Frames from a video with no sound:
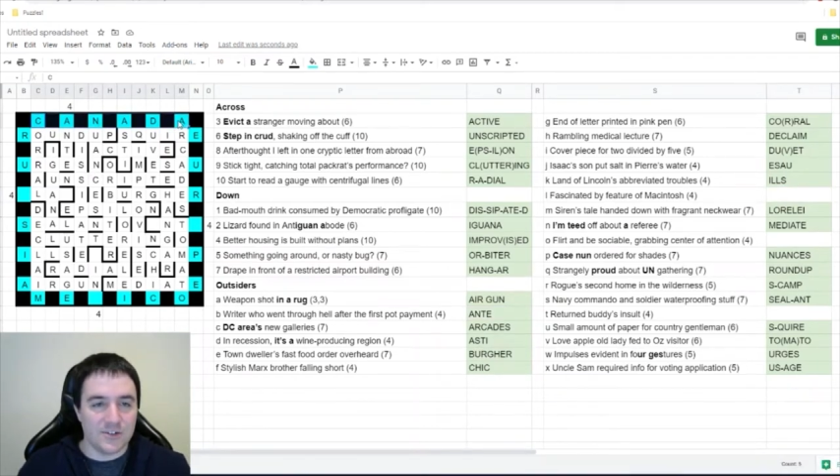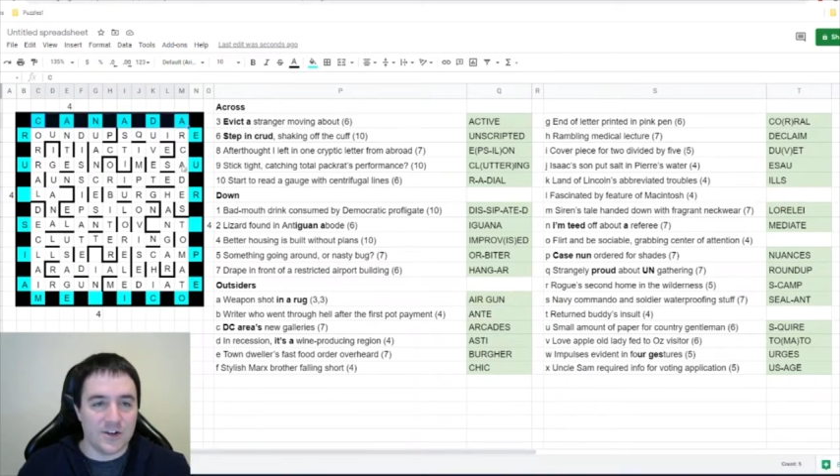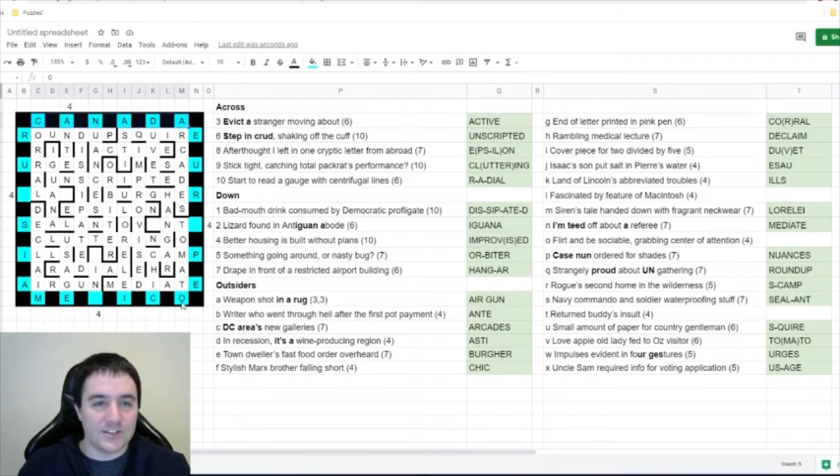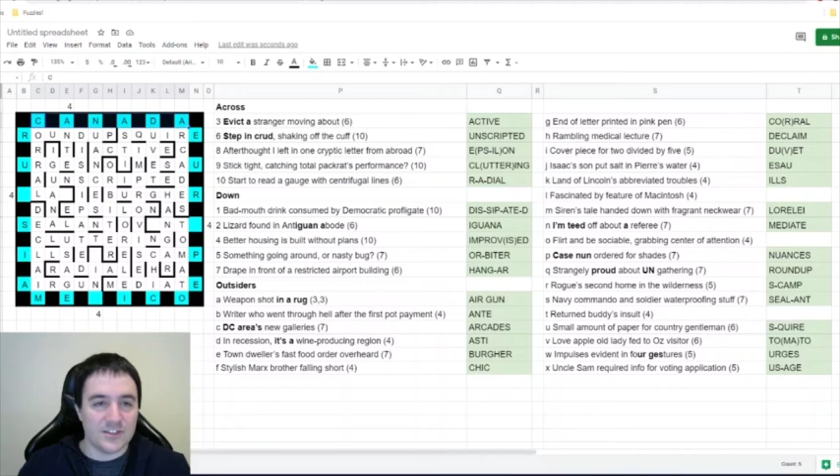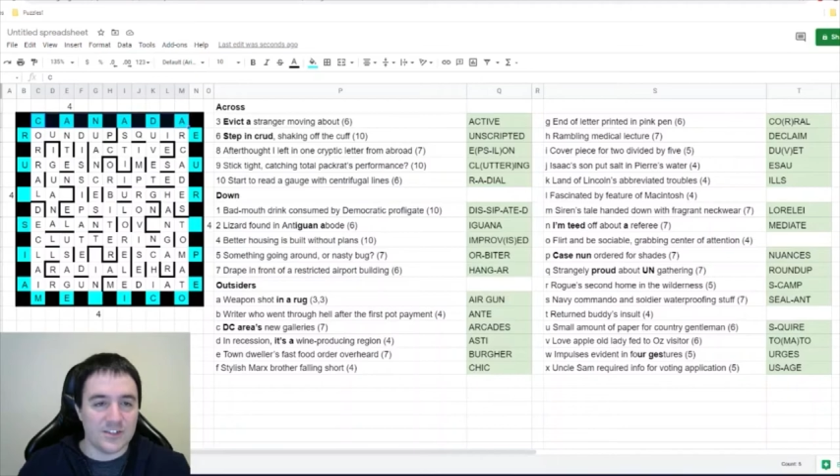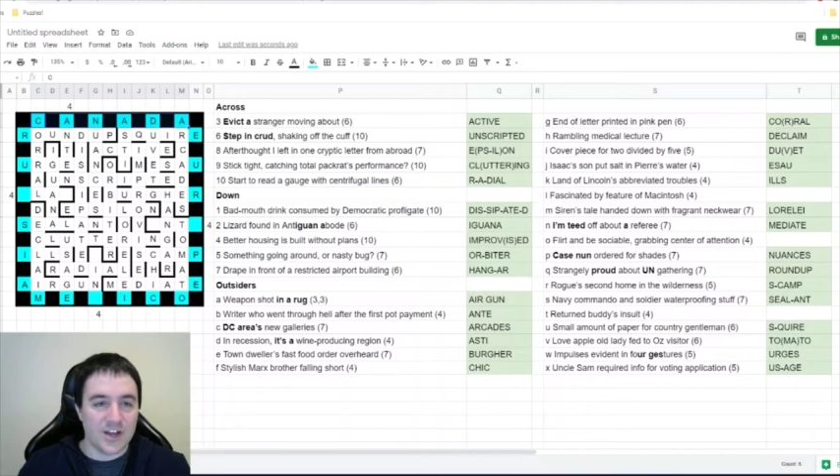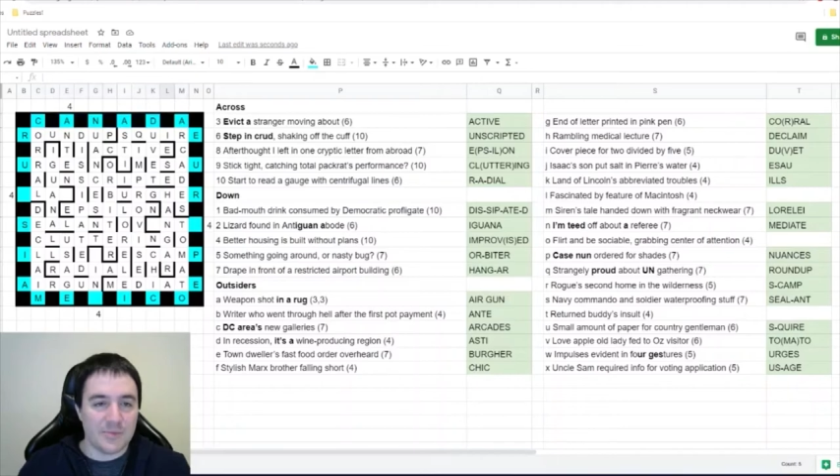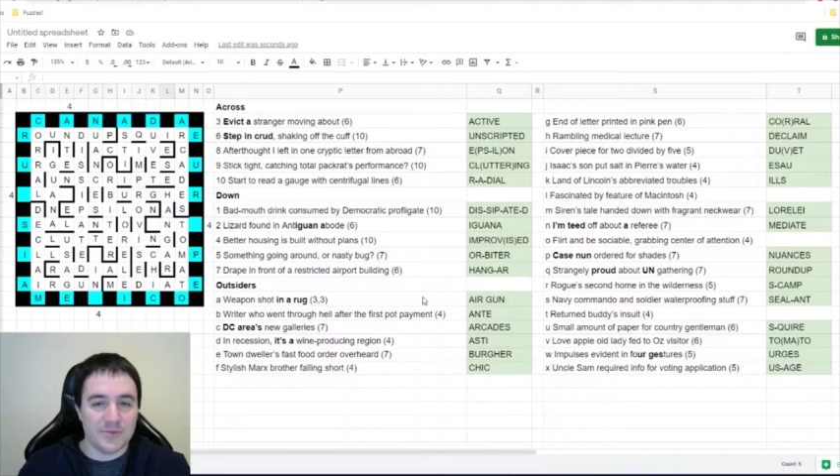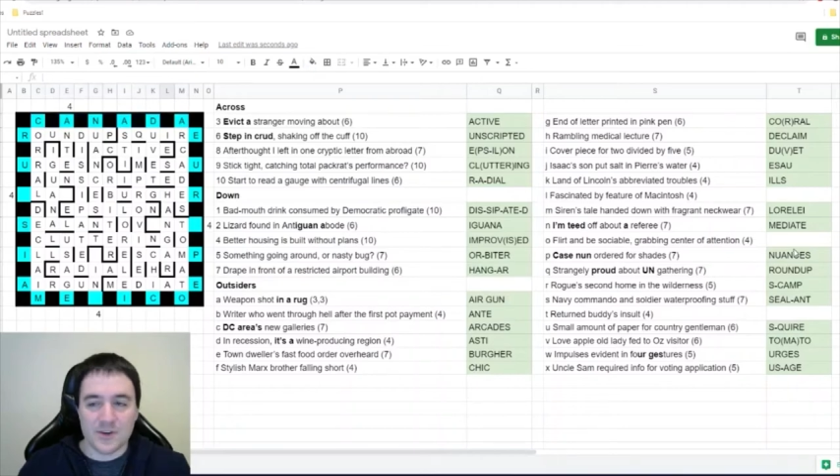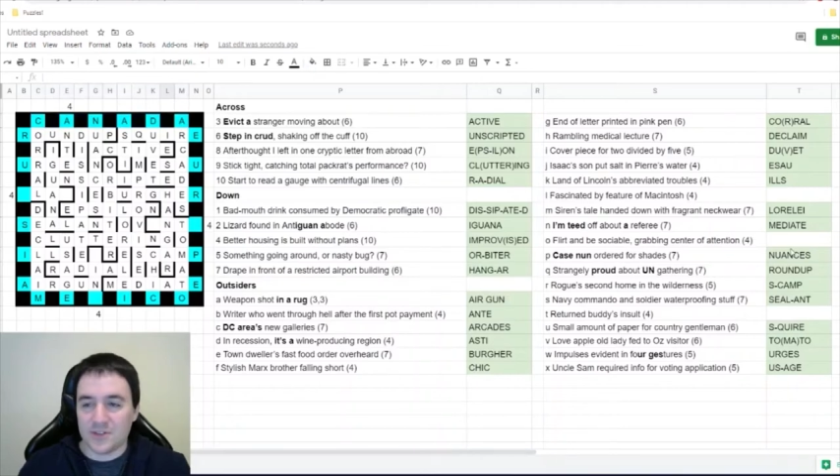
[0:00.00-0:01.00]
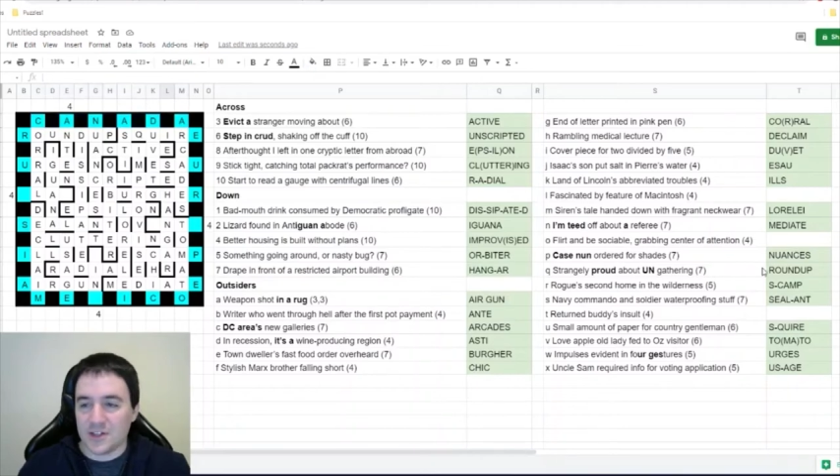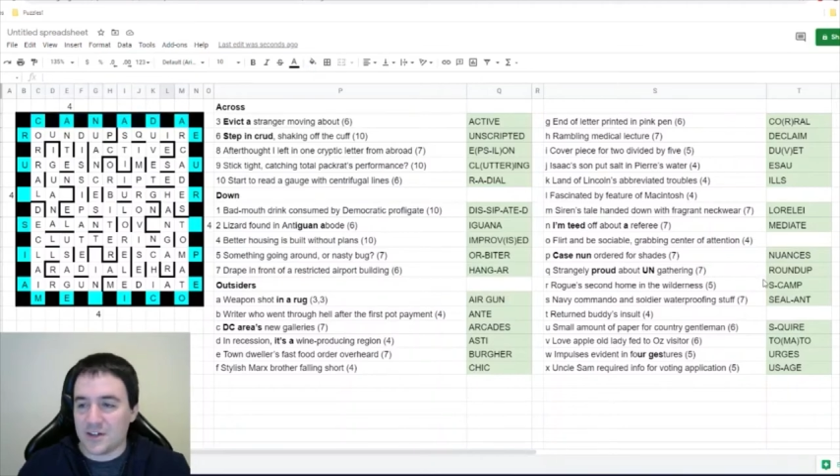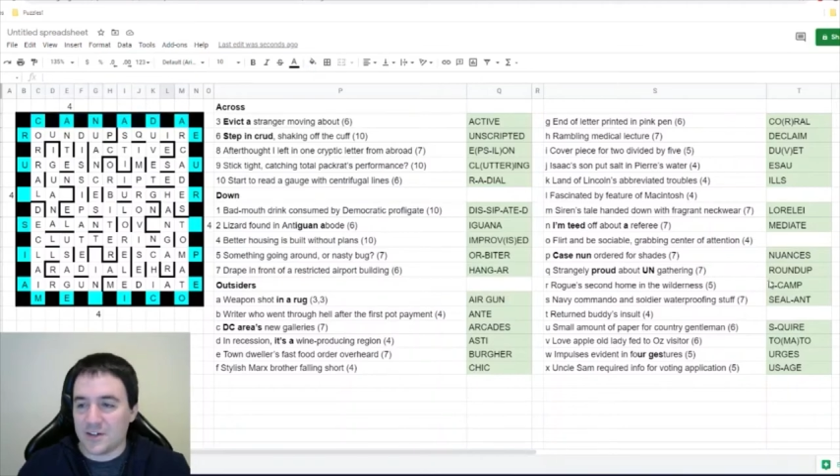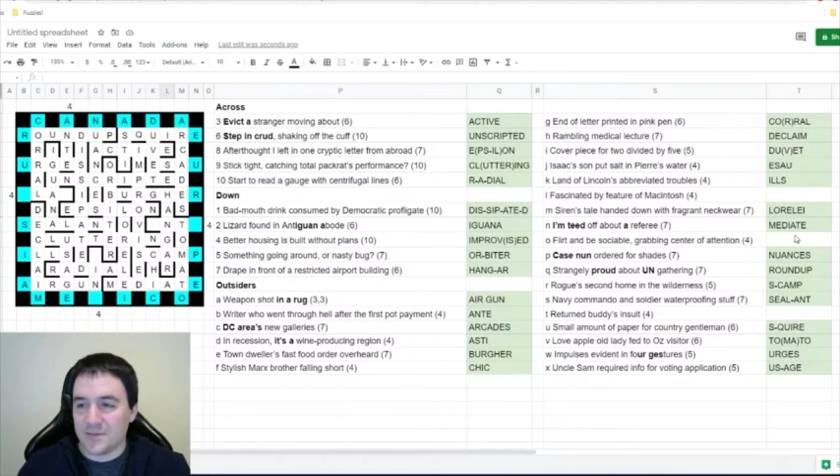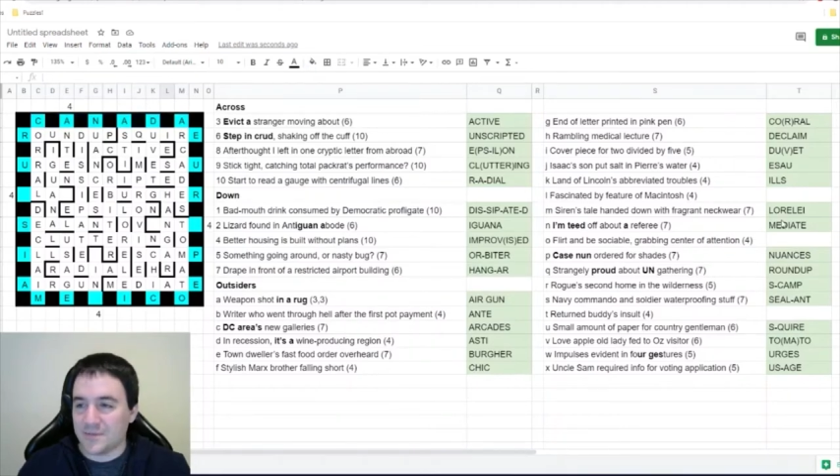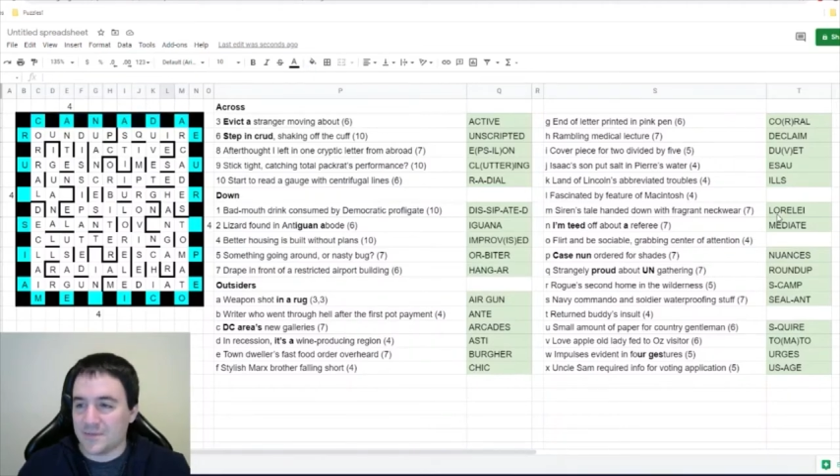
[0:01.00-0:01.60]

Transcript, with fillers: across the top row there.